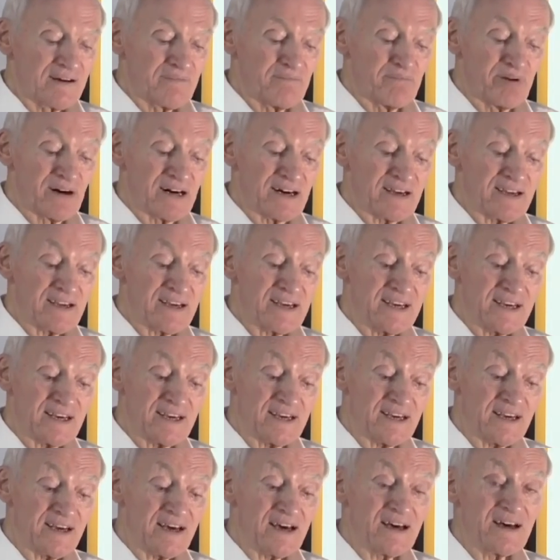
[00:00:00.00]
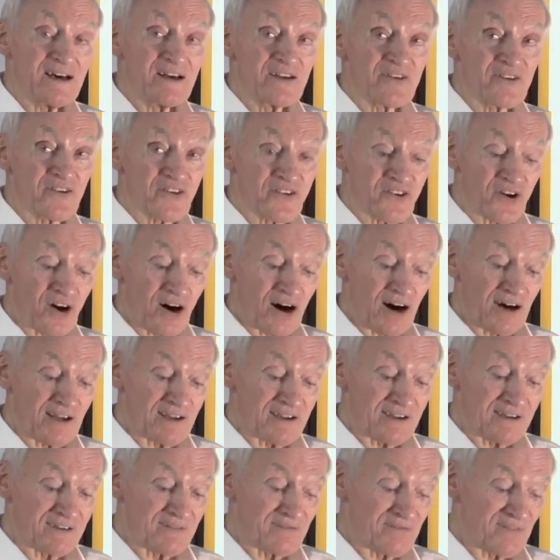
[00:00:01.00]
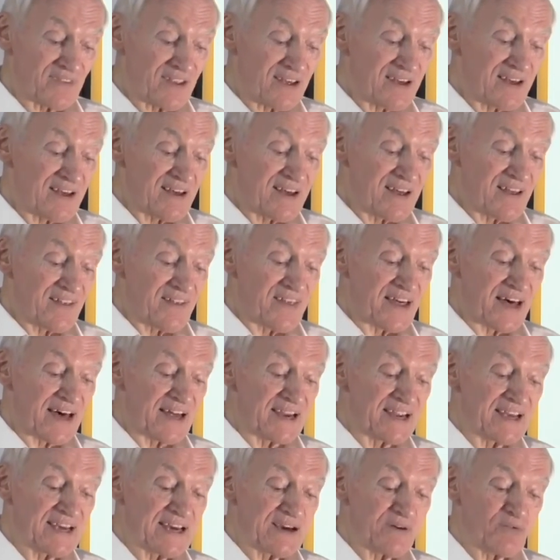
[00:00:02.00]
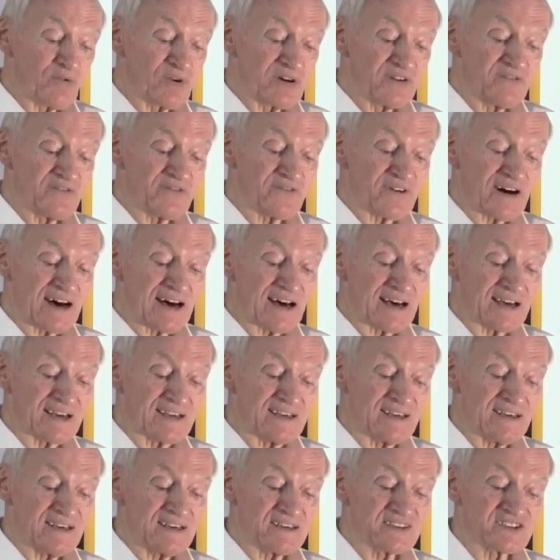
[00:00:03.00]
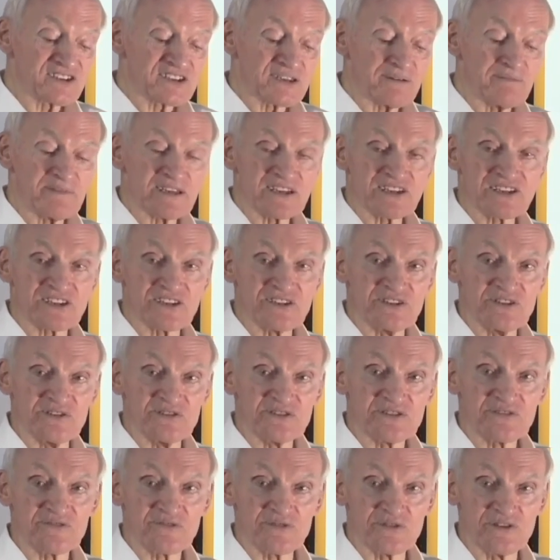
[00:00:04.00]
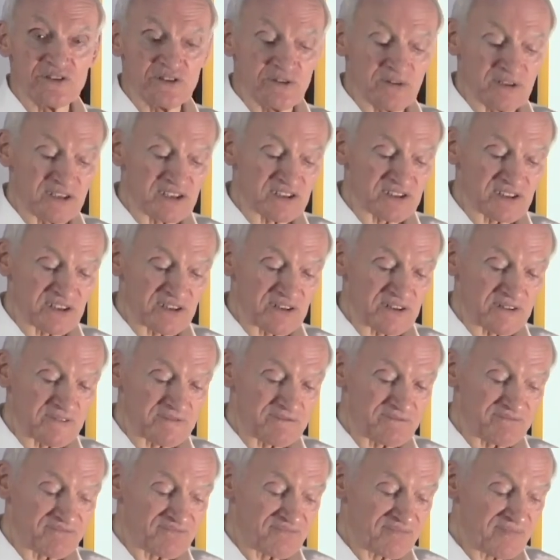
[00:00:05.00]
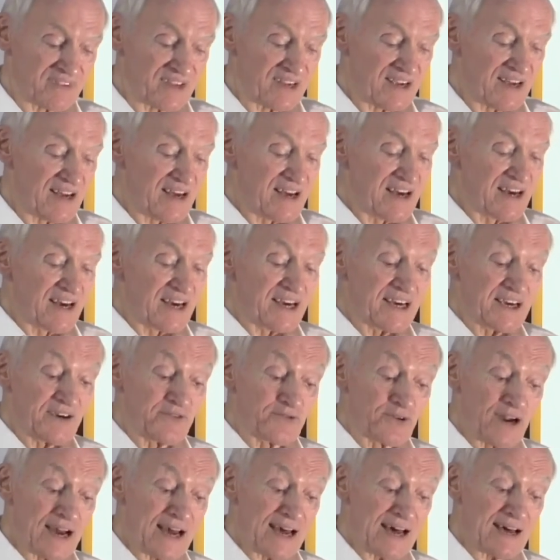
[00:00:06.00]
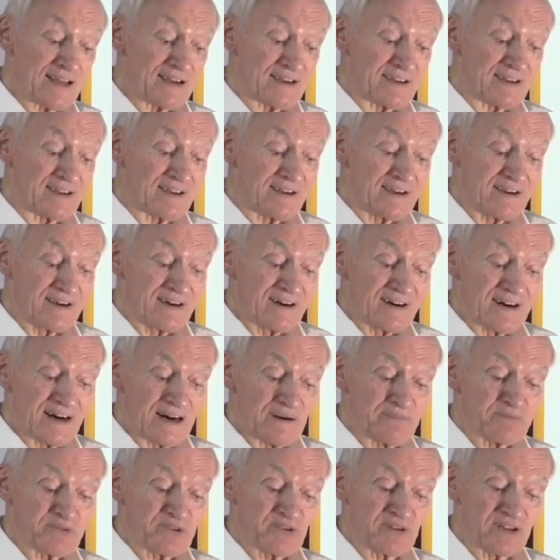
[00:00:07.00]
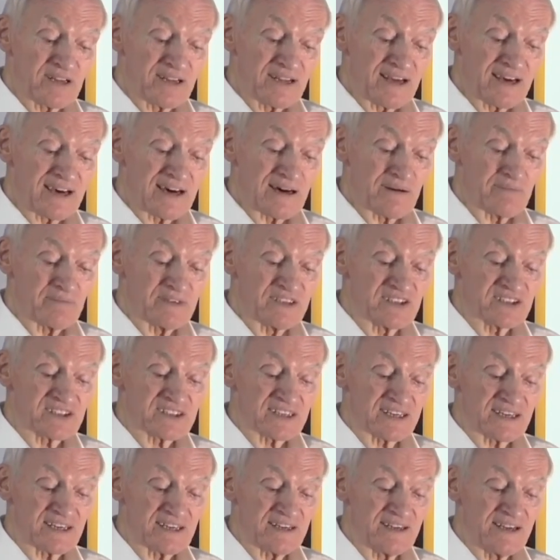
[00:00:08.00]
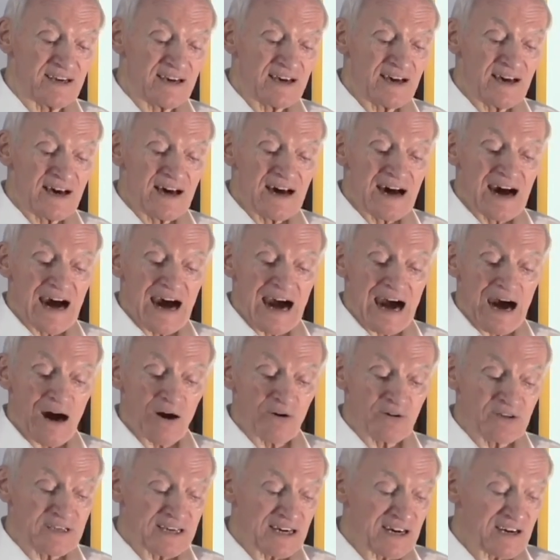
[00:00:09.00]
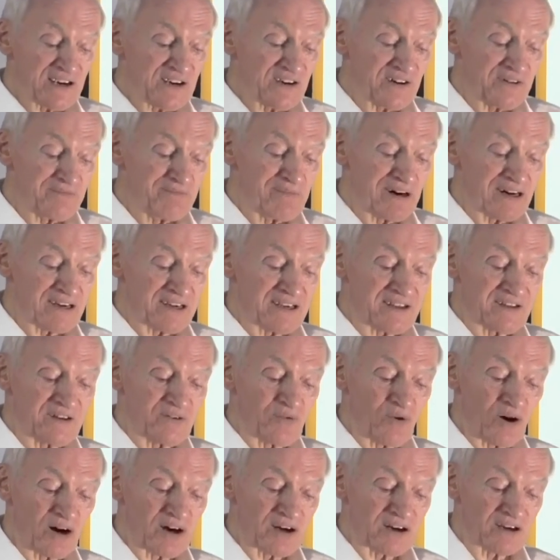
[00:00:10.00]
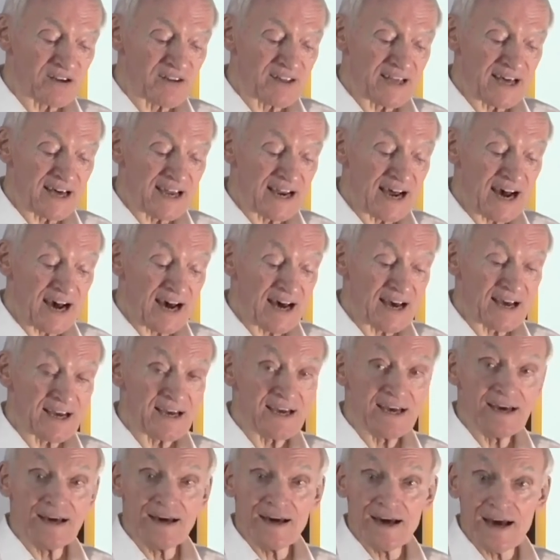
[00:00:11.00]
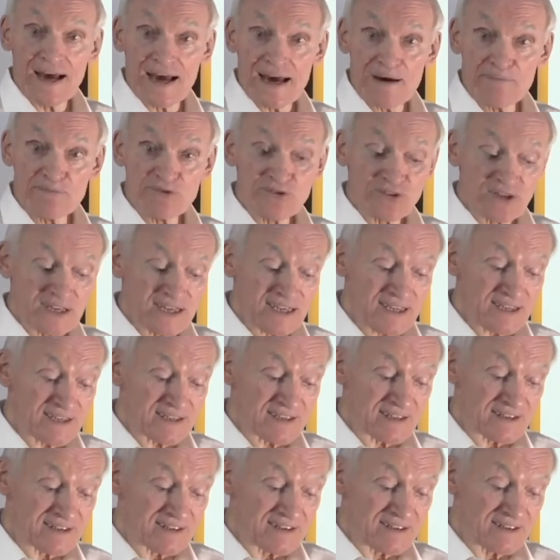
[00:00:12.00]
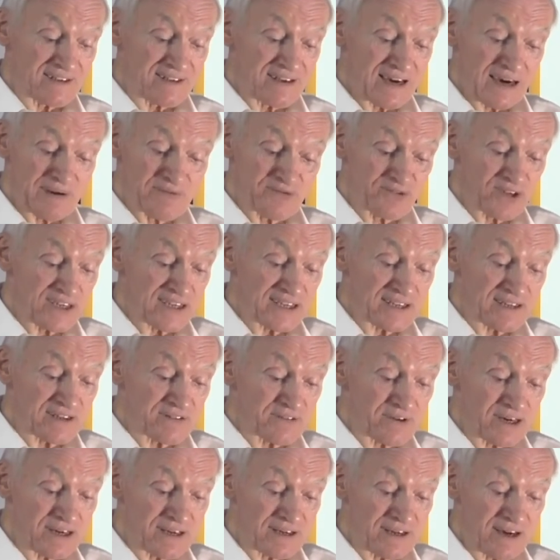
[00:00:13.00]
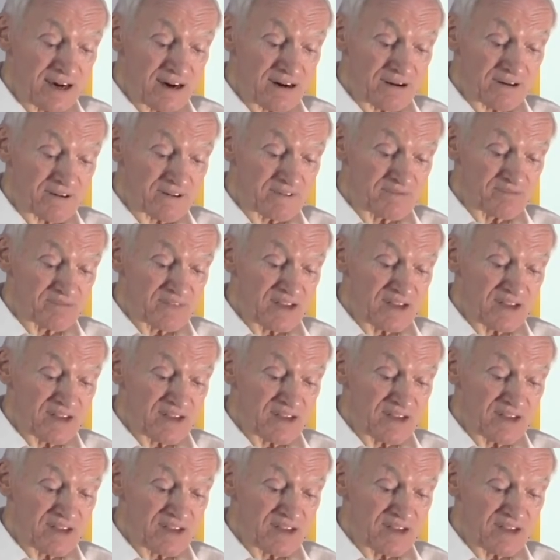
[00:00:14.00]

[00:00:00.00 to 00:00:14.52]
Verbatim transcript: but he thought that he would find some excuse for doing so. He ran up to the lamb and said, How dare you muddy the water that I am drinking? I'm drinking it right now.